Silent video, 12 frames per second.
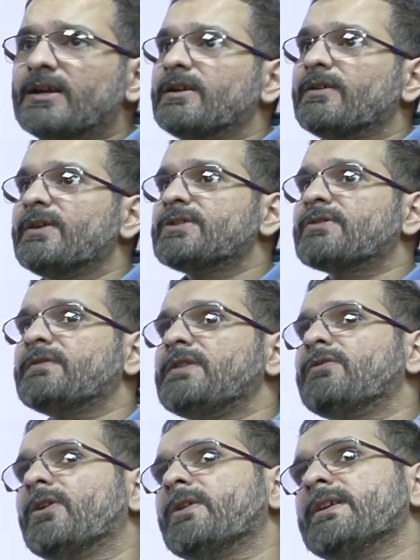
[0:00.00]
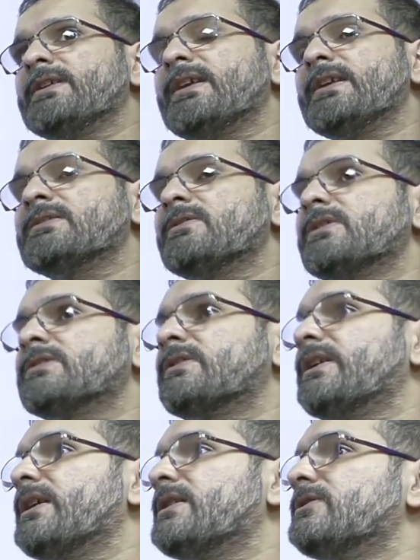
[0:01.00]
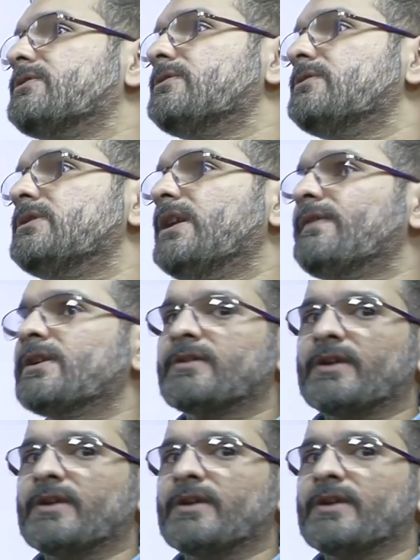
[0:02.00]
Which of the following case laws relate to live-in